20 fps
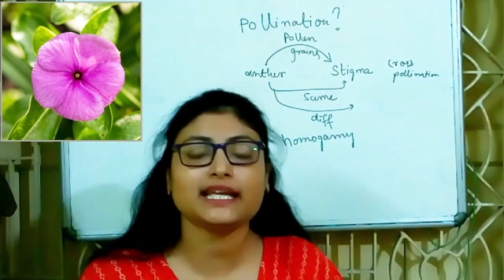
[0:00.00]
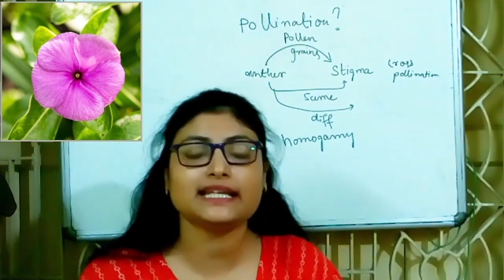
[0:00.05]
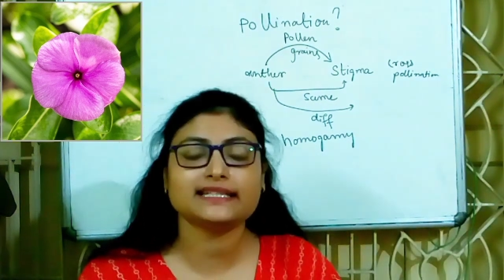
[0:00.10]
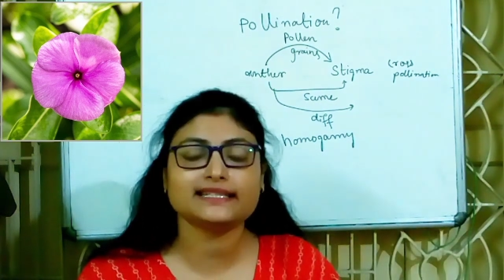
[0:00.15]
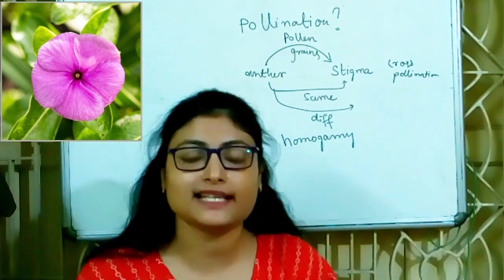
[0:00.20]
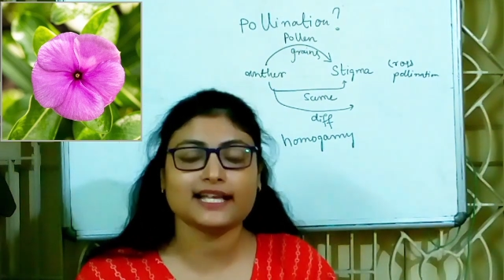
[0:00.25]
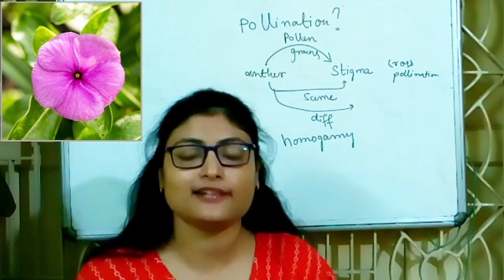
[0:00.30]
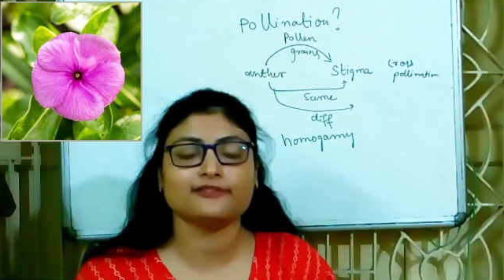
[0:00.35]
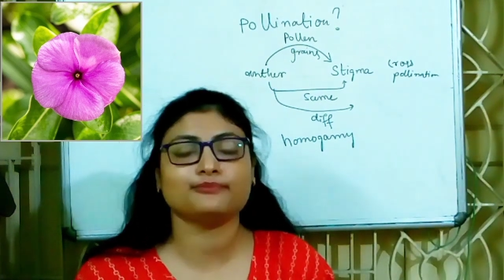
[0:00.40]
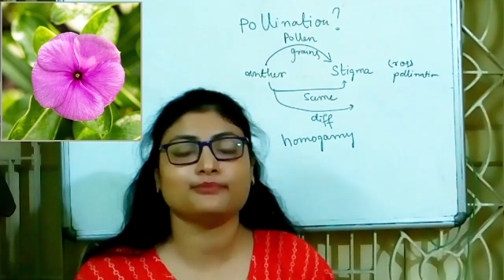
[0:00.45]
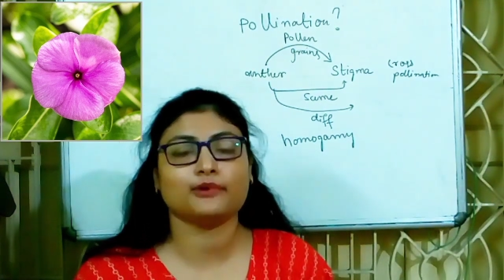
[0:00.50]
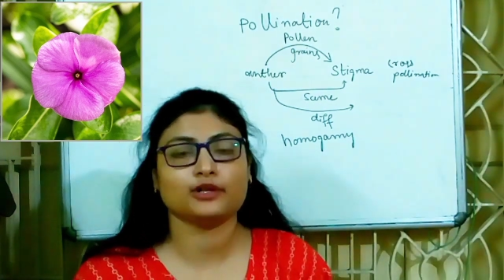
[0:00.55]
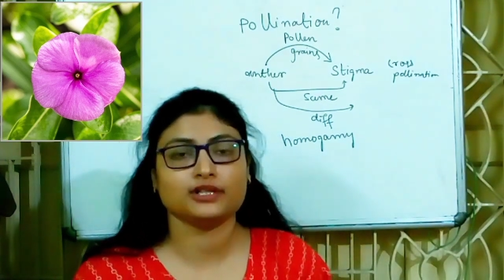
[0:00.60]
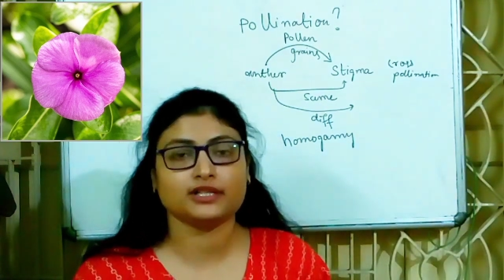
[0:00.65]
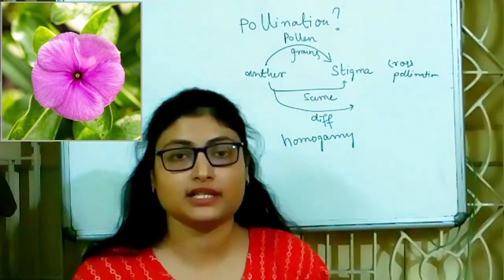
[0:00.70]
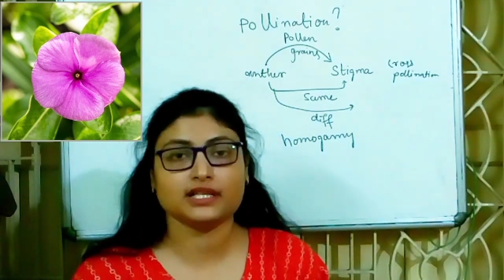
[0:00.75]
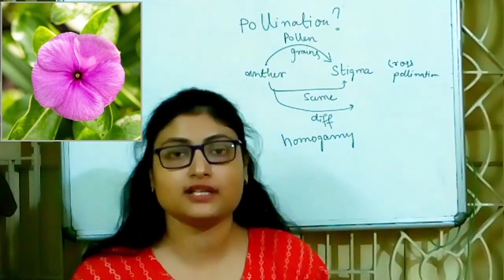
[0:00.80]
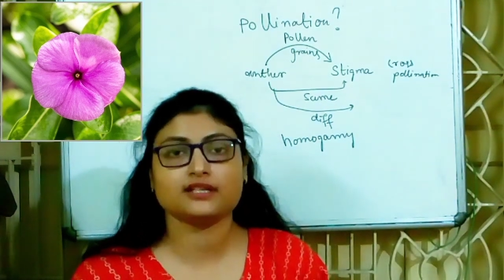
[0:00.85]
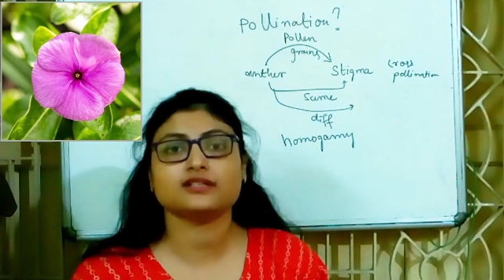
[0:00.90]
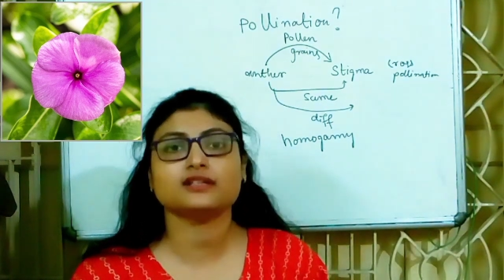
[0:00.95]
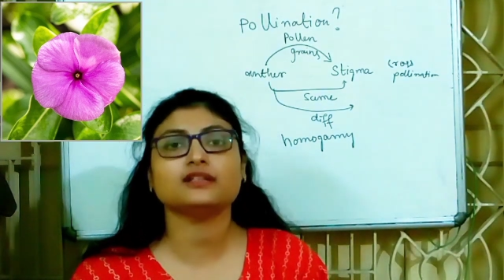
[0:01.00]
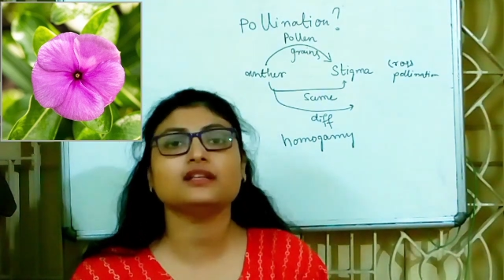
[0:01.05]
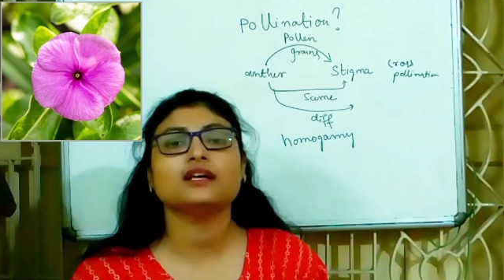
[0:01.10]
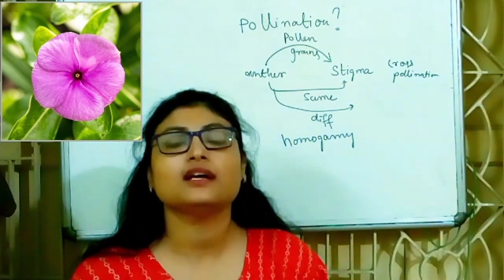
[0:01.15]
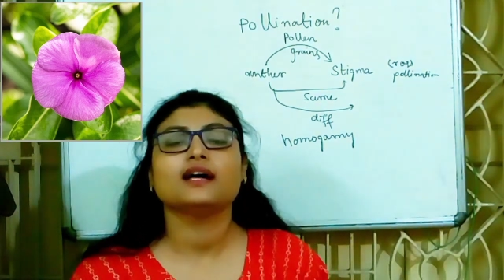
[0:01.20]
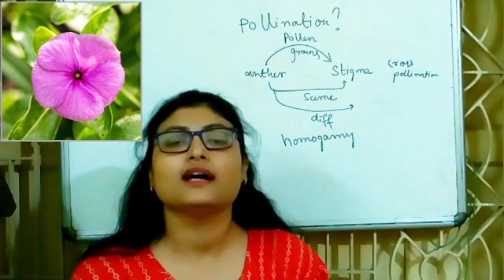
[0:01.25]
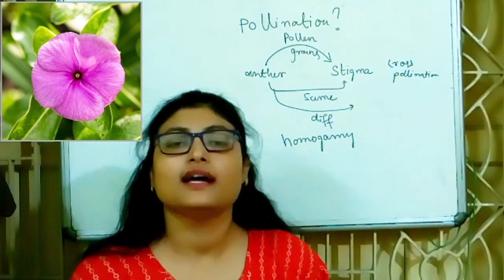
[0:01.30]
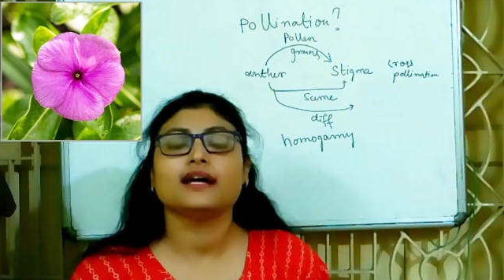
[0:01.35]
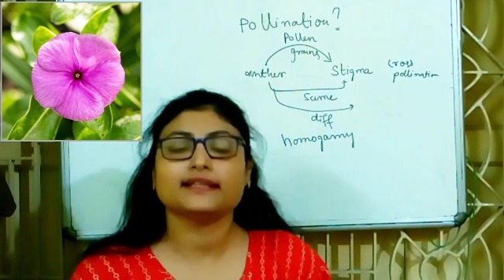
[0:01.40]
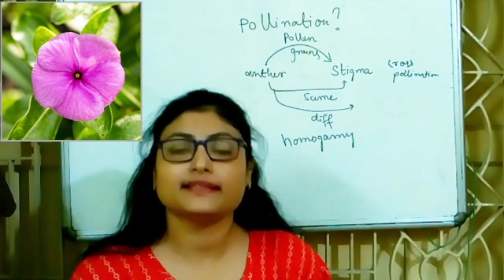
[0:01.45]
in self-pollination,
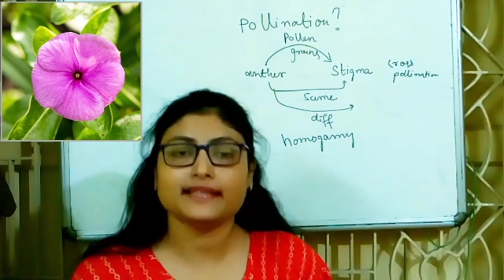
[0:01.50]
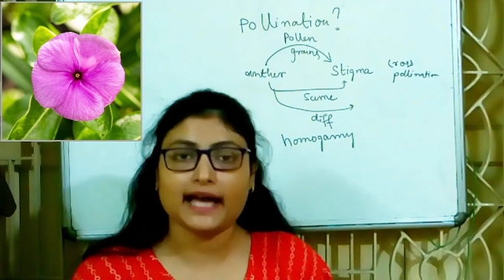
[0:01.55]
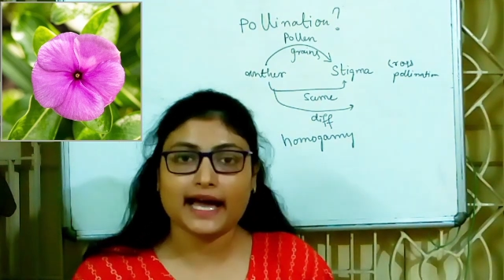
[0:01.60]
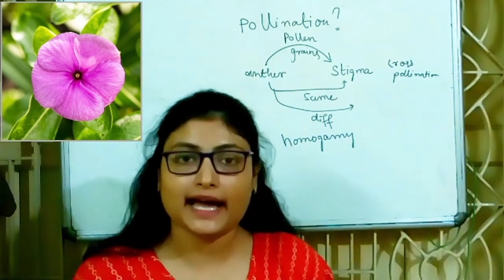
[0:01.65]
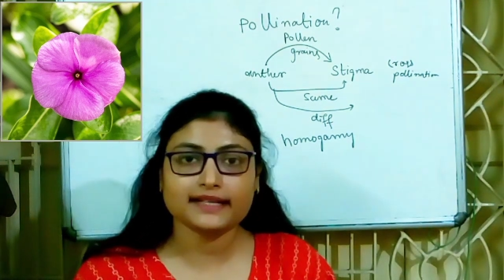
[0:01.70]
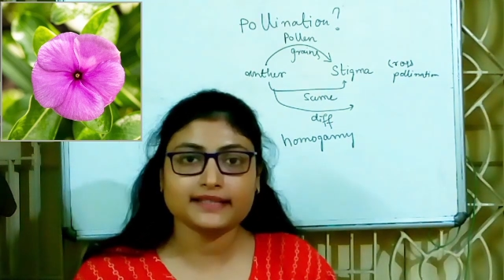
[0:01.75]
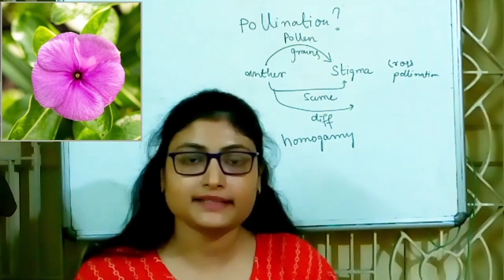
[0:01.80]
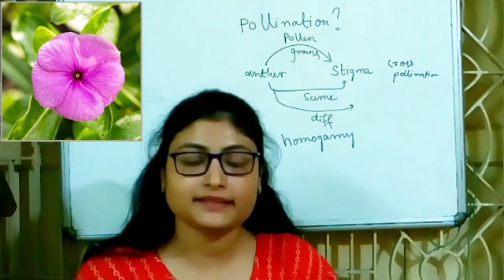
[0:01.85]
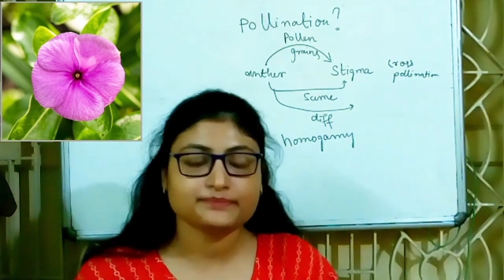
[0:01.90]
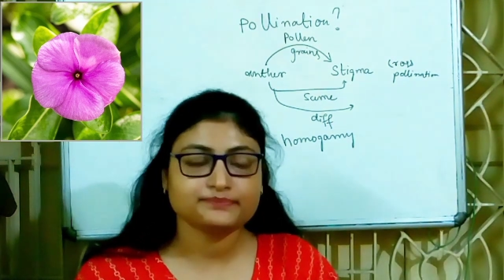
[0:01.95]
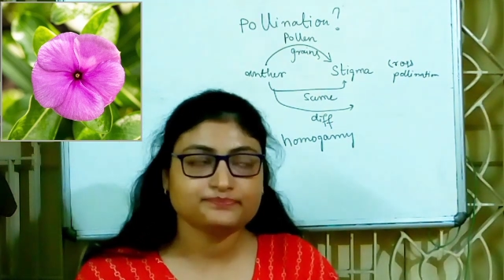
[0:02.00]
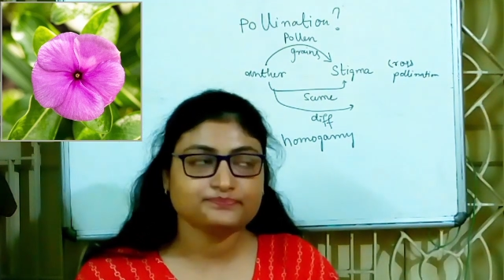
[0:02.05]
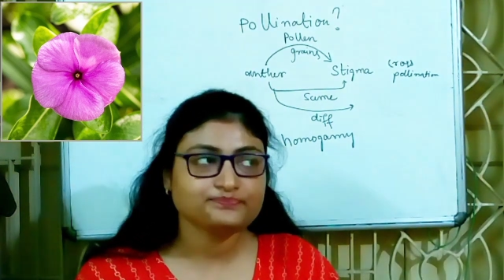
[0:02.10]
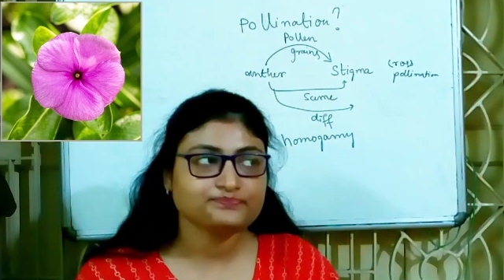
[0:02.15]
that